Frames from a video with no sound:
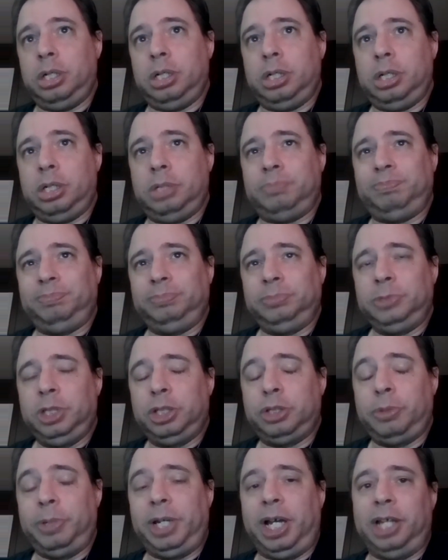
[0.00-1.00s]
Uh,
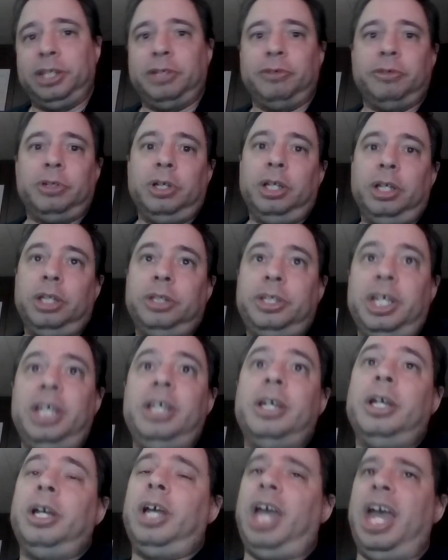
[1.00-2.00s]
so we had the,
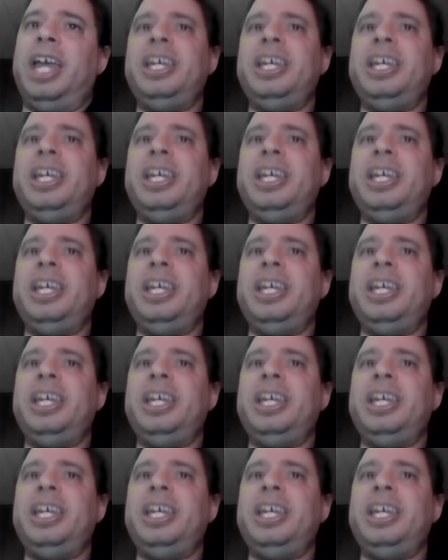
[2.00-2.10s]
the